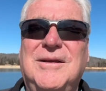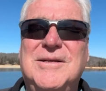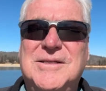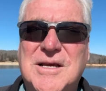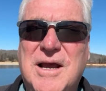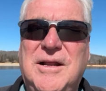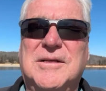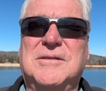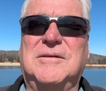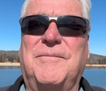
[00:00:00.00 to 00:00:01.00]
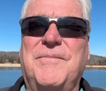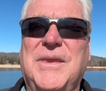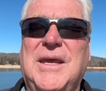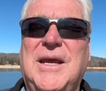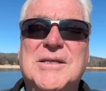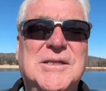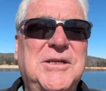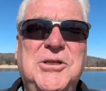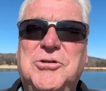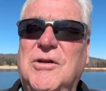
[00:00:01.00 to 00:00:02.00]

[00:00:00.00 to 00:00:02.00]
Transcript: side hustle as a teacher.